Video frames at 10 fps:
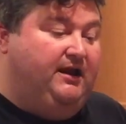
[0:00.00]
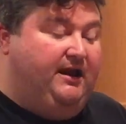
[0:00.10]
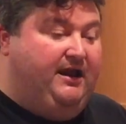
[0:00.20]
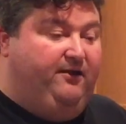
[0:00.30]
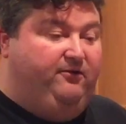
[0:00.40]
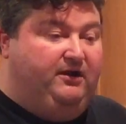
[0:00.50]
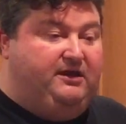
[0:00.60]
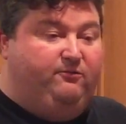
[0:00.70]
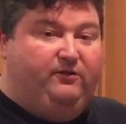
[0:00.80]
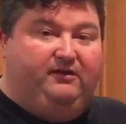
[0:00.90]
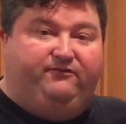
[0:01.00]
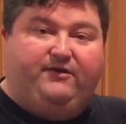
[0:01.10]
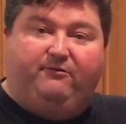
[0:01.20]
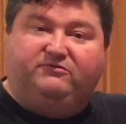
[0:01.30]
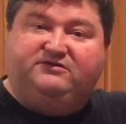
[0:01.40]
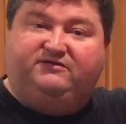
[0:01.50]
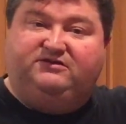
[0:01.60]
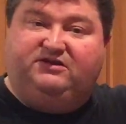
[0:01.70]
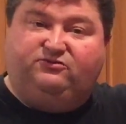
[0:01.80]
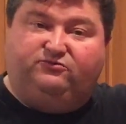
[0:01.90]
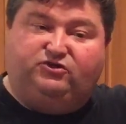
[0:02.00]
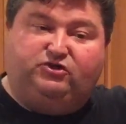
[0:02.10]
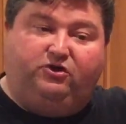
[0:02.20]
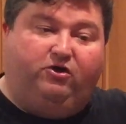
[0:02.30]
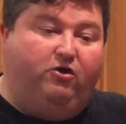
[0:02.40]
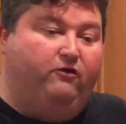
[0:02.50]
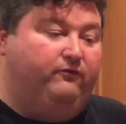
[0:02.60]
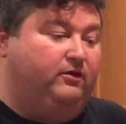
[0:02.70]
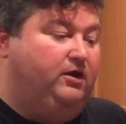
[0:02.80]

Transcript: And again, we left that residual sugar over.